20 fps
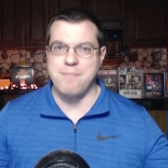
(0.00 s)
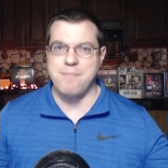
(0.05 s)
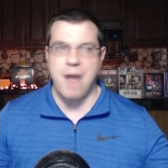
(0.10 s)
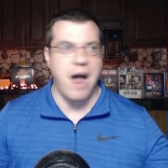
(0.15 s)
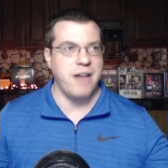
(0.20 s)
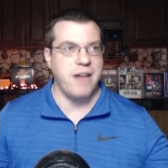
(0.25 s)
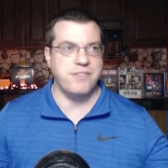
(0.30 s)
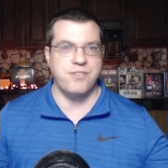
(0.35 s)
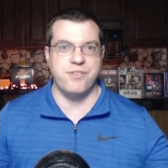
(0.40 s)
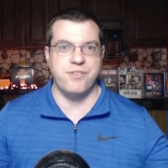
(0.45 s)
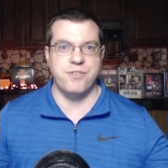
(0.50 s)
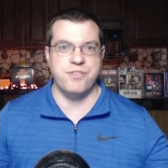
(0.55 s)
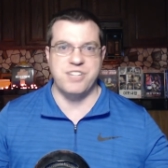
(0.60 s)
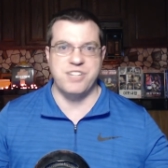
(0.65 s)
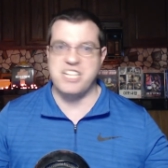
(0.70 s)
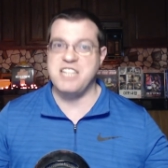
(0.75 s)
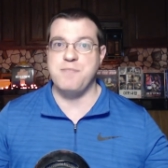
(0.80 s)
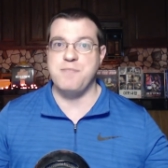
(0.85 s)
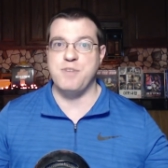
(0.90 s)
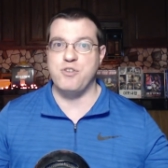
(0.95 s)
monster
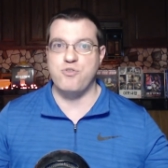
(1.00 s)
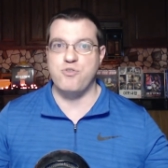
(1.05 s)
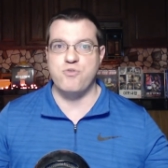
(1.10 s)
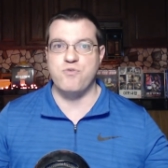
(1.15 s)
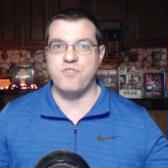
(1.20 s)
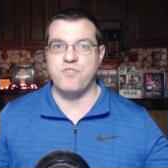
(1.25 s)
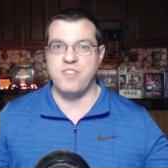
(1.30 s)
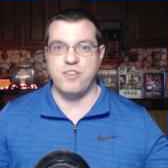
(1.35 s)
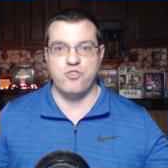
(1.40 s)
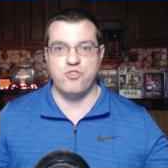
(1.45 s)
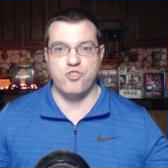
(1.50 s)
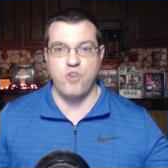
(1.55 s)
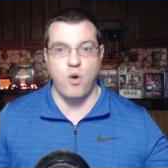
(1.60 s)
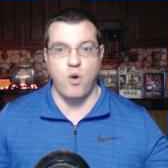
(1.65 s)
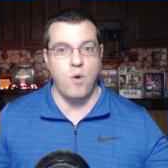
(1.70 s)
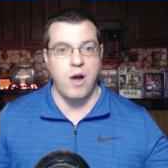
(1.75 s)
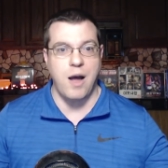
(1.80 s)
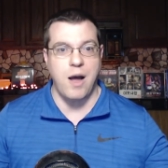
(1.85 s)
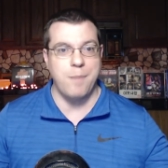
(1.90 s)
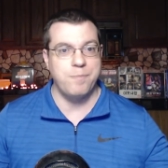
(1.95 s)
demon dudes that
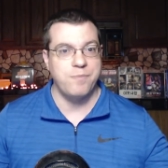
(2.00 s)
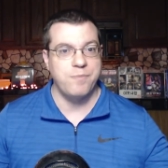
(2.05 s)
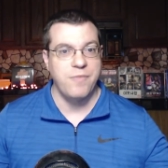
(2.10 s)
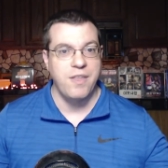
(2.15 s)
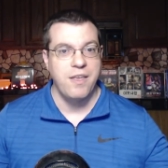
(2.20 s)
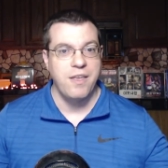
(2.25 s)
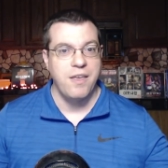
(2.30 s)
show up.